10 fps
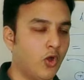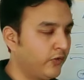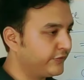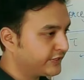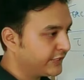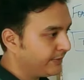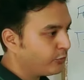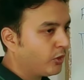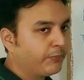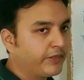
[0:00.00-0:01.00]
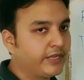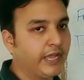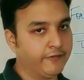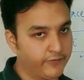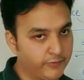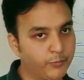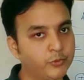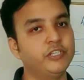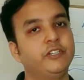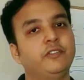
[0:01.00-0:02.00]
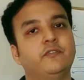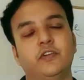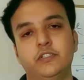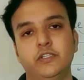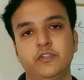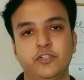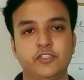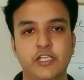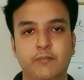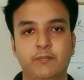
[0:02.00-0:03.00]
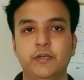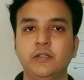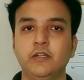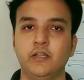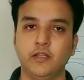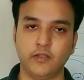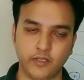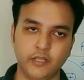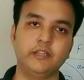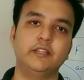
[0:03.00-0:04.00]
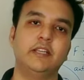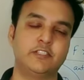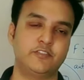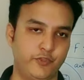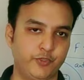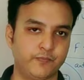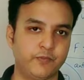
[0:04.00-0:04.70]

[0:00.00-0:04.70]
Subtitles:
of the same topic, and we'll proceed further in this chapter in the next video.